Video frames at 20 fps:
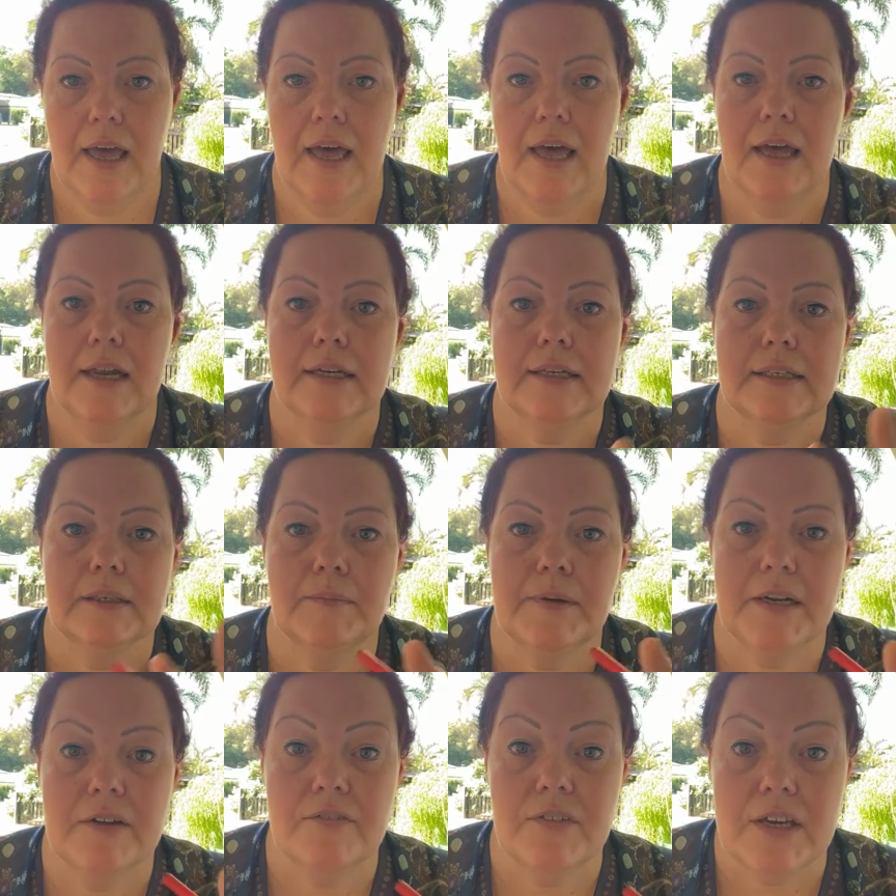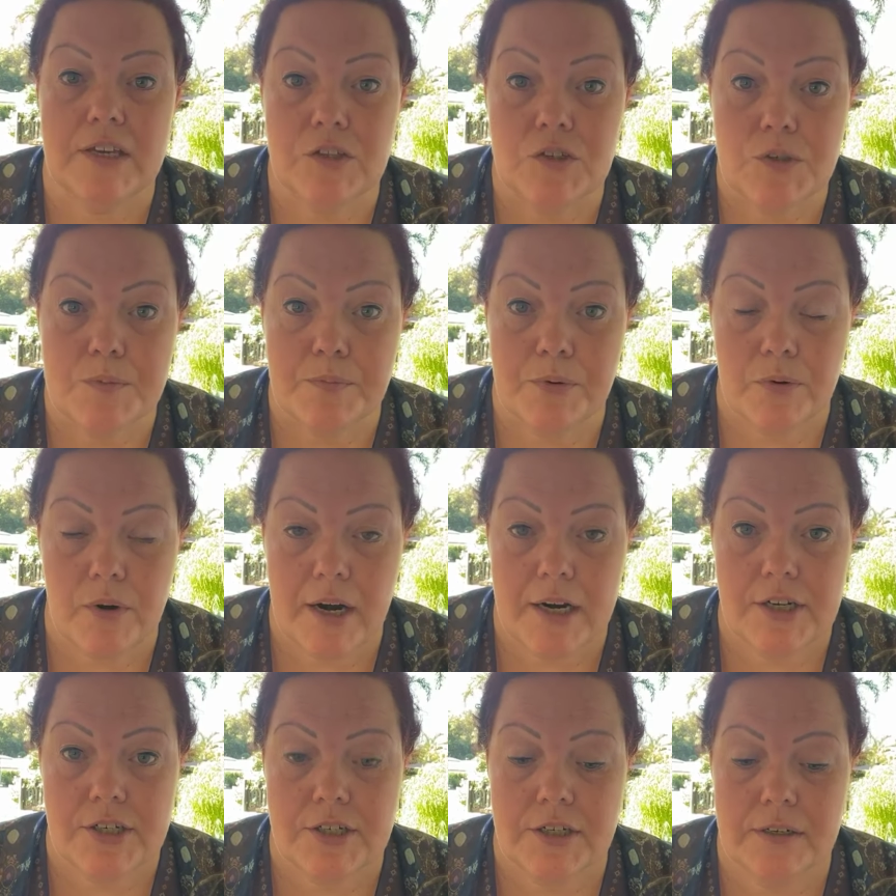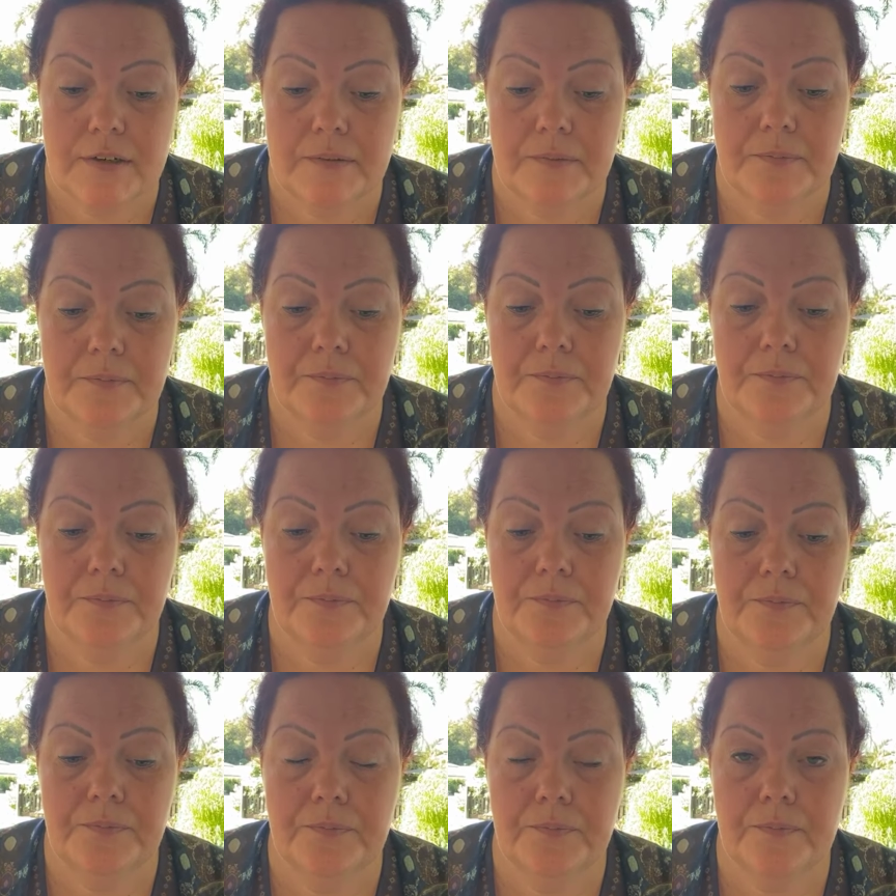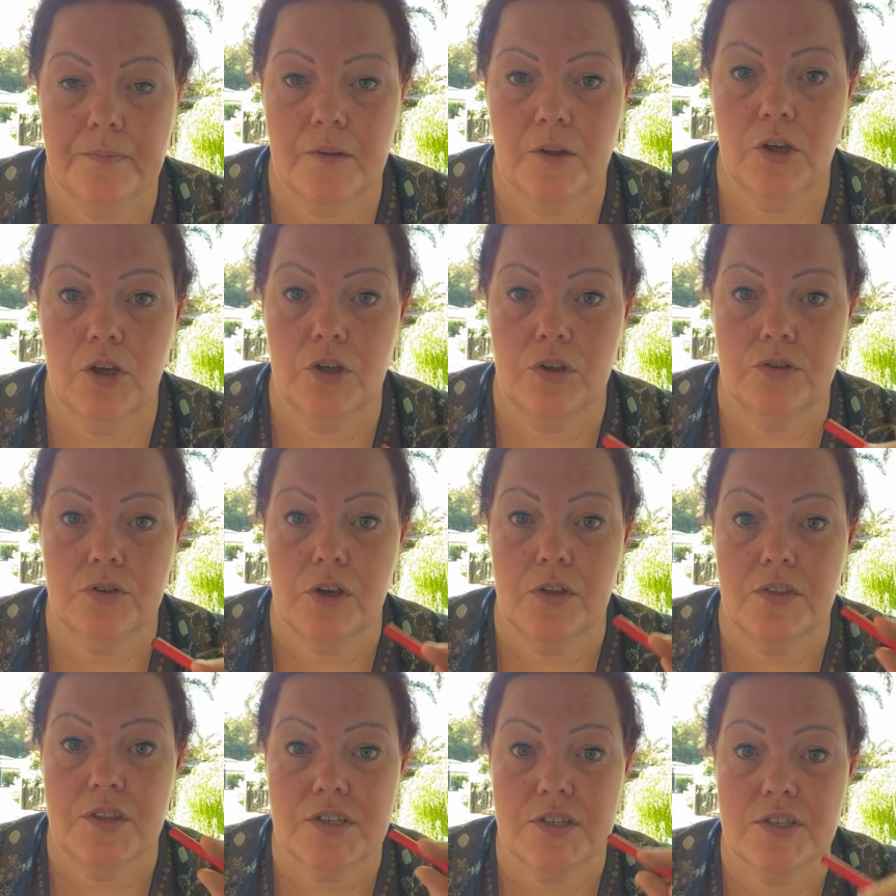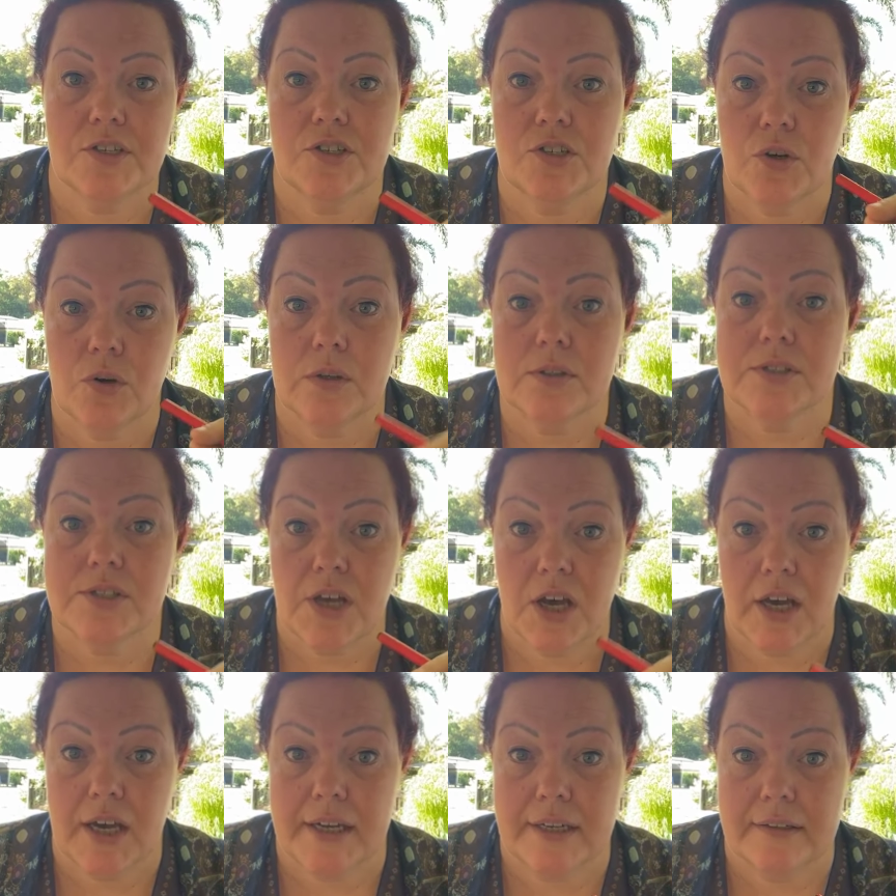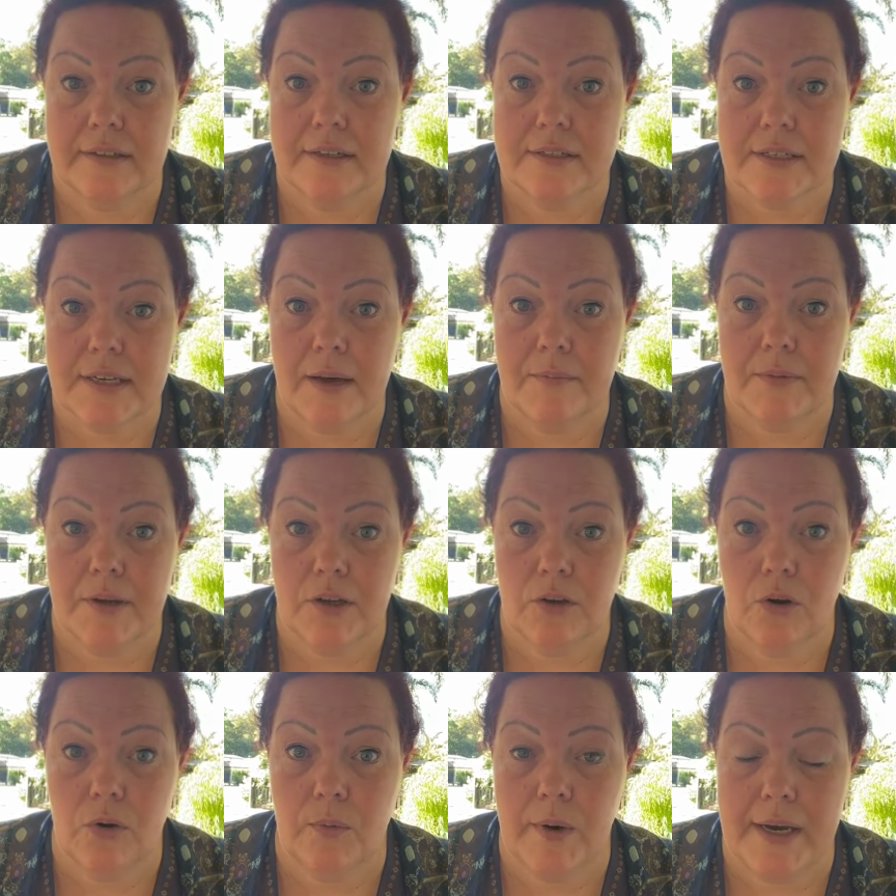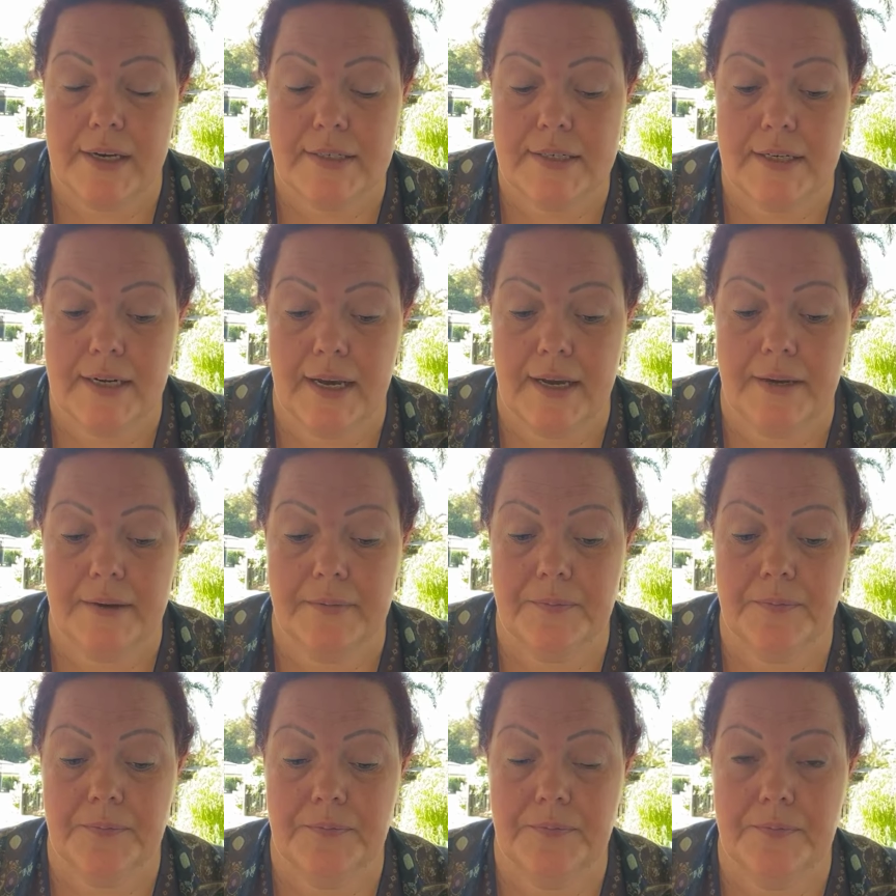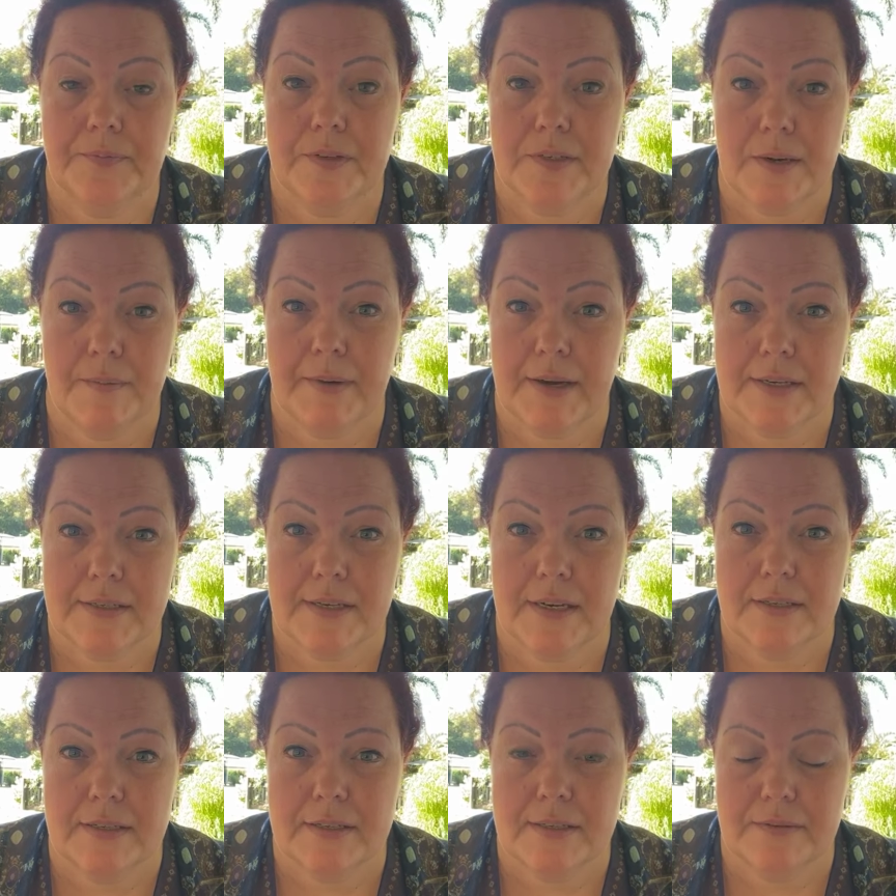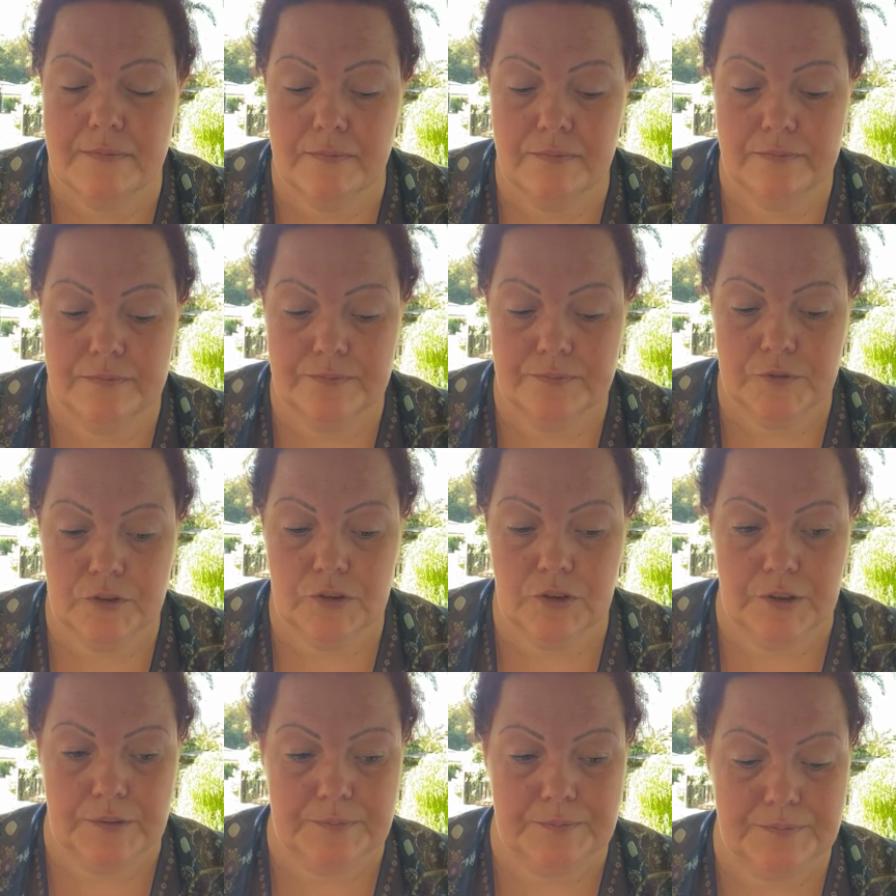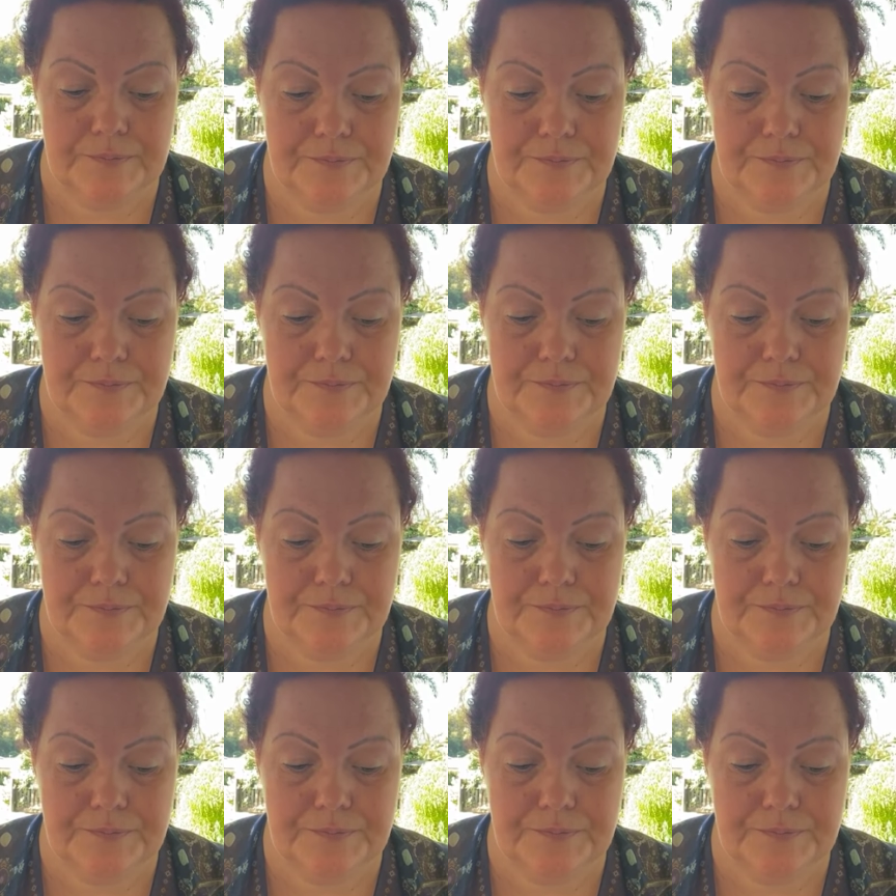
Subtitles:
a little bit of inspiration. So this is your sign that's coming your way today. Does that make sense? Good.